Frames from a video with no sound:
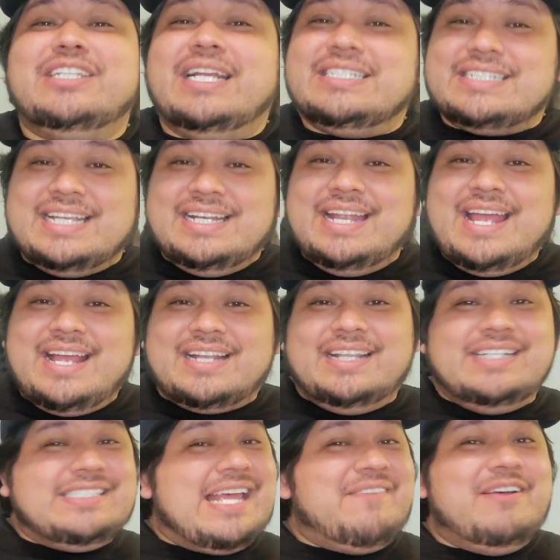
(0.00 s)
Let's connect.
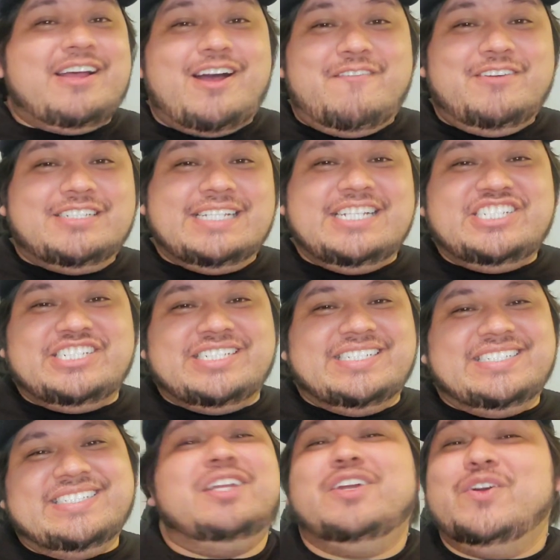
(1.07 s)
Let's have a
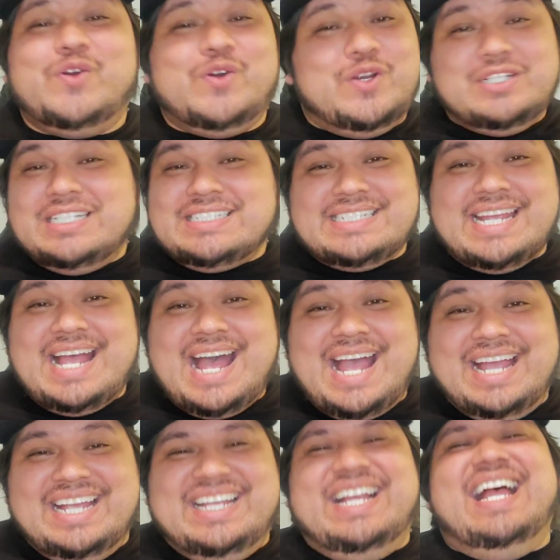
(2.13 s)
conversation. Or just say
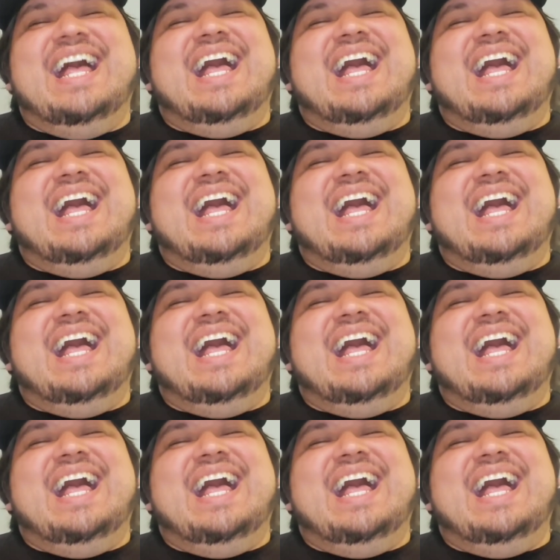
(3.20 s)
hi.